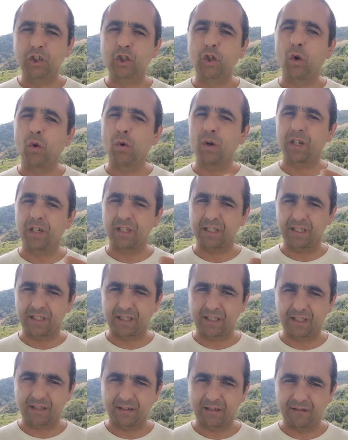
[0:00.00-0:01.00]

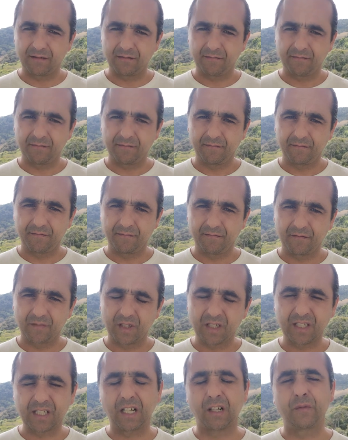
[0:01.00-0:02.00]
towards
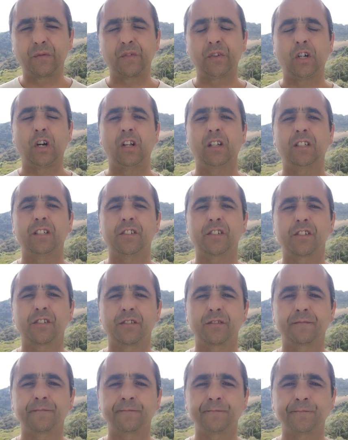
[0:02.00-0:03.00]
self-knowledge.